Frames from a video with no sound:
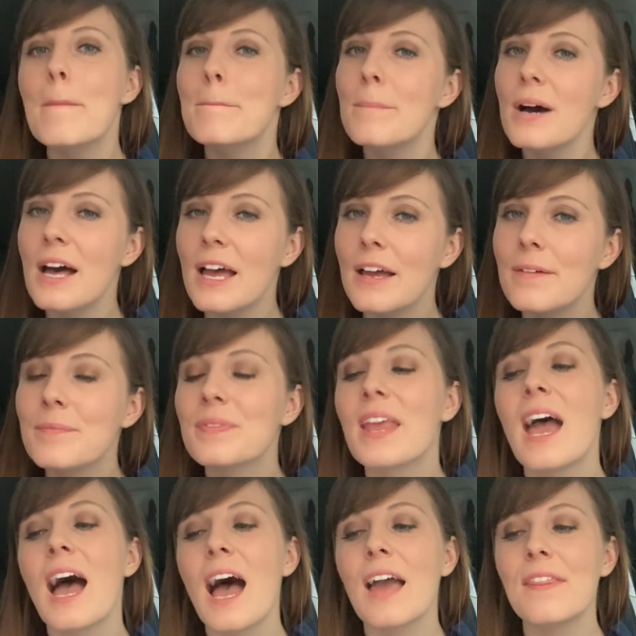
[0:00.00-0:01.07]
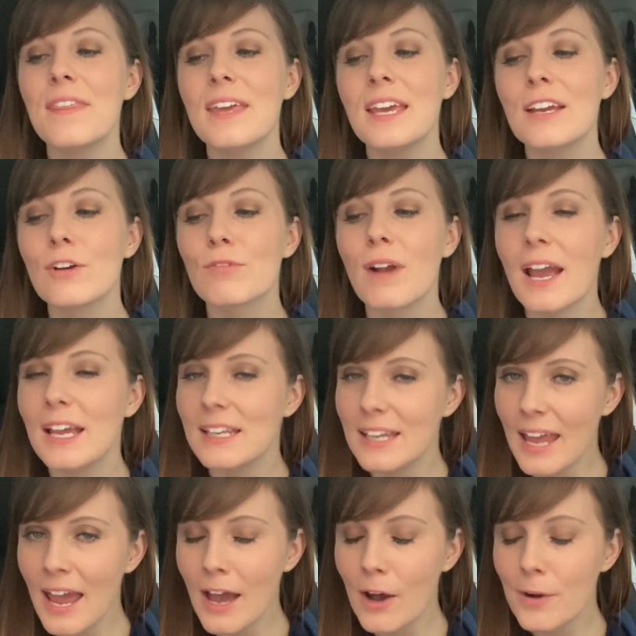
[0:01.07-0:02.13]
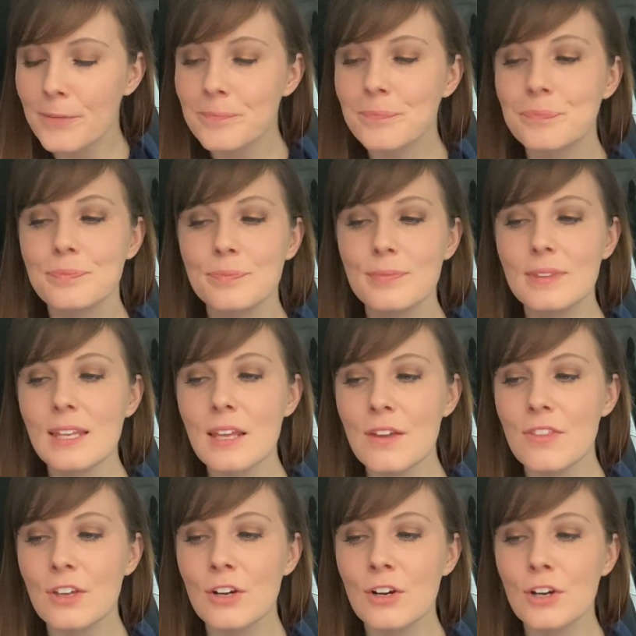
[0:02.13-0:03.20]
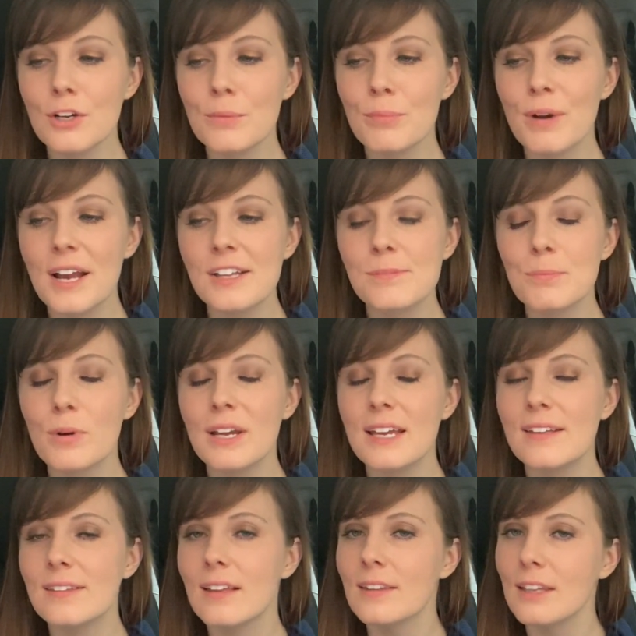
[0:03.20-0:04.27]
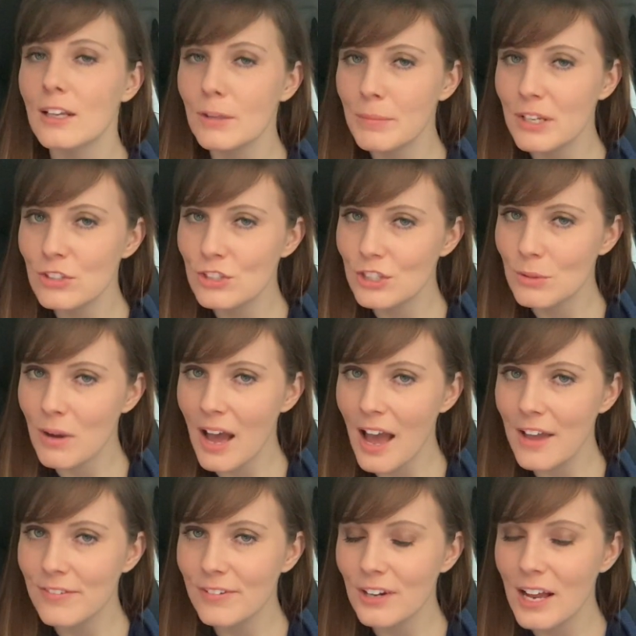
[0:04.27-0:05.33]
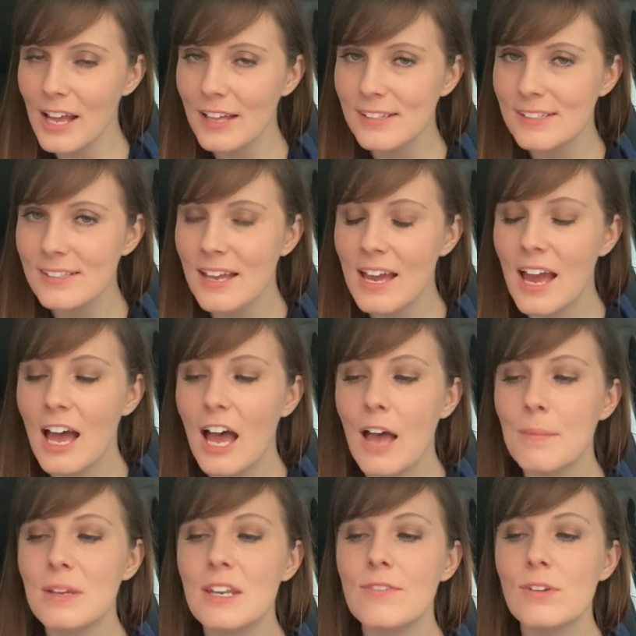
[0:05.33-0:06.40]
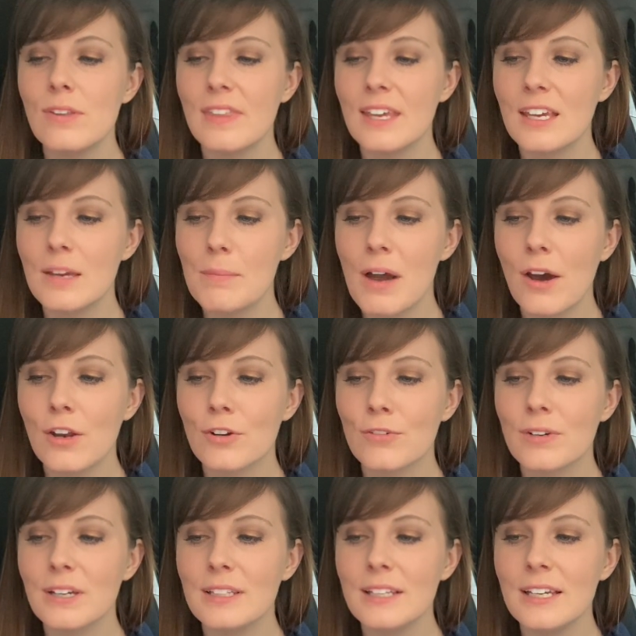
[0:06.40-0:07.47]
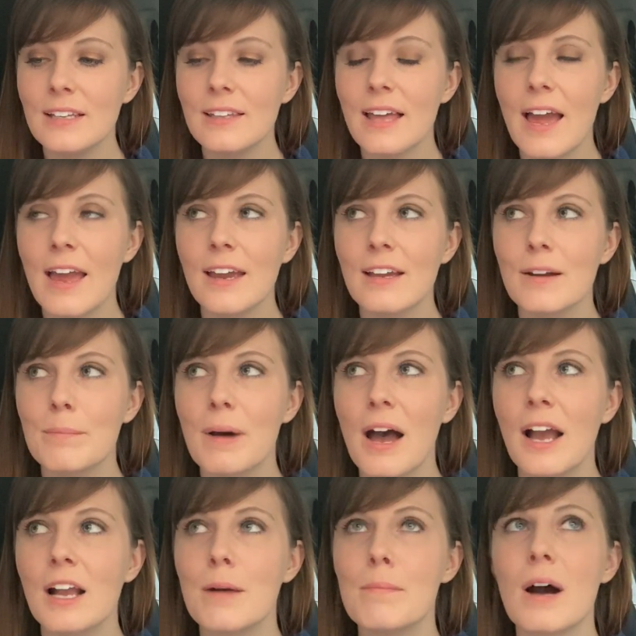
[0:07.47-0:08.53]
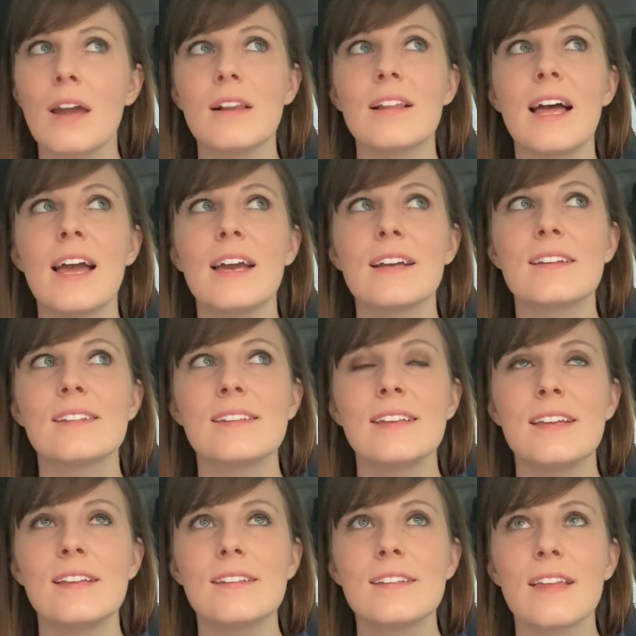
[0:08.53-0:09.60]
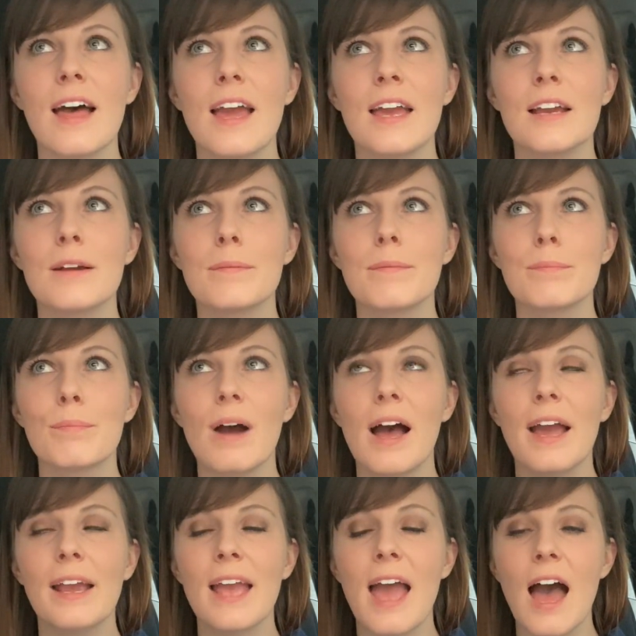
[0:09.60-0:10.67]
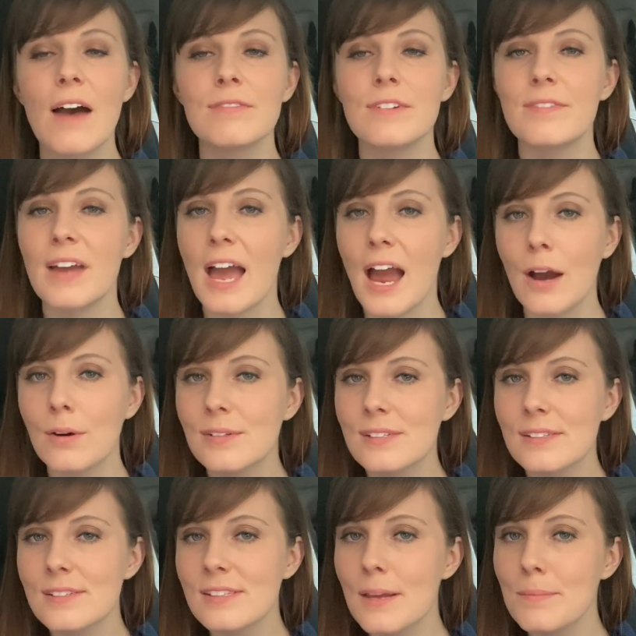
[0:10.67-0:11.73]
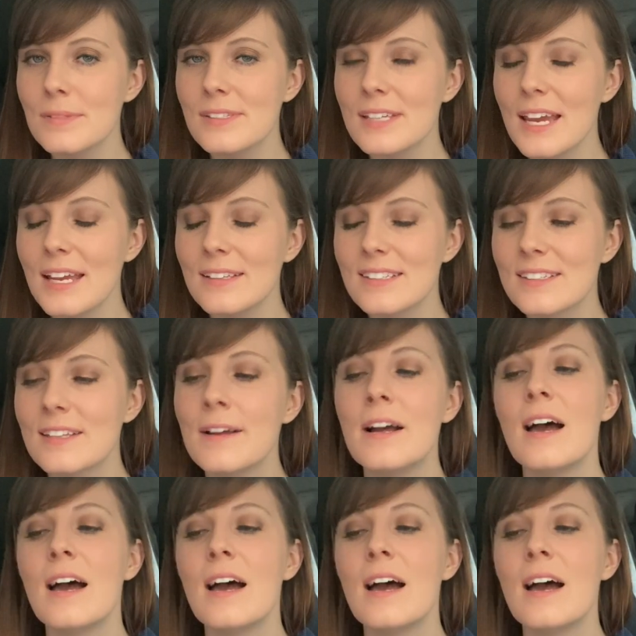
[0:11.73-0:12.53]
But I think right now, the current price point is a little bit too high for us. I mean, if you think about it really, like buying a Model X is like buying half of a house in some states.